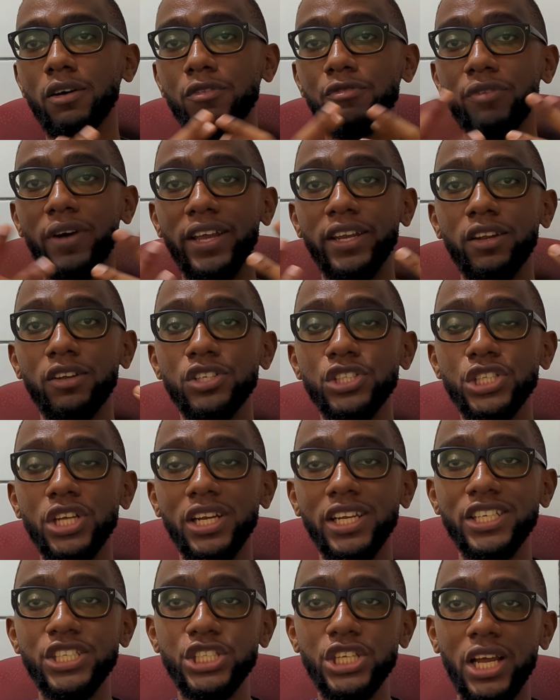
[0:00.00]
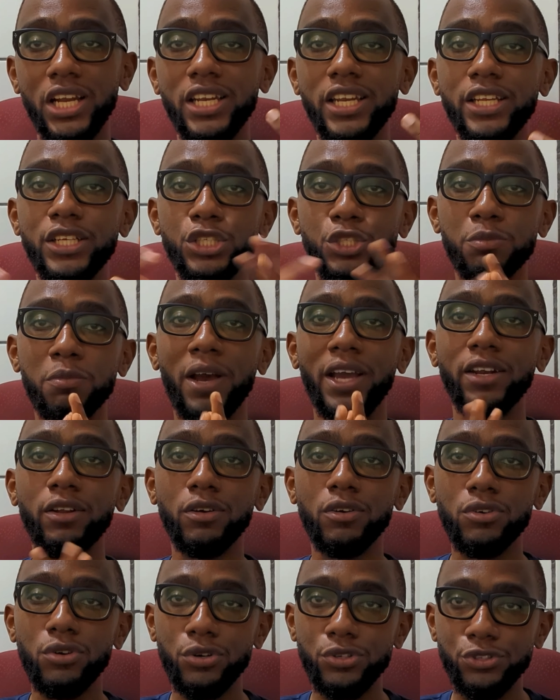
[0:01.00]
financially challenged by the
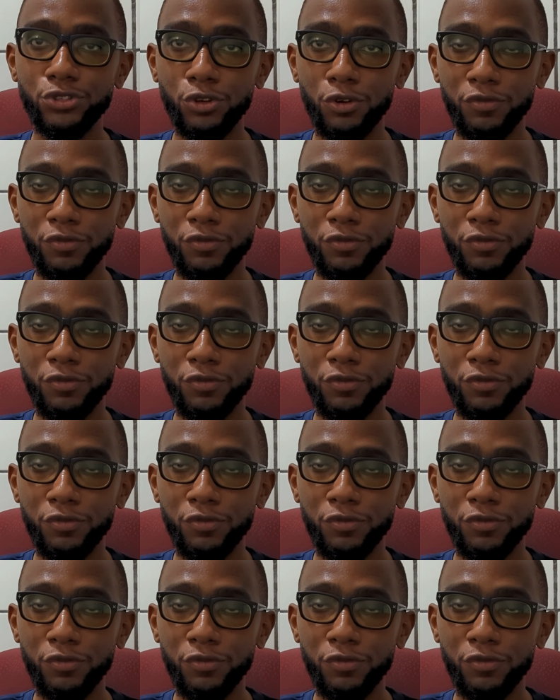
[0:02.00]
cost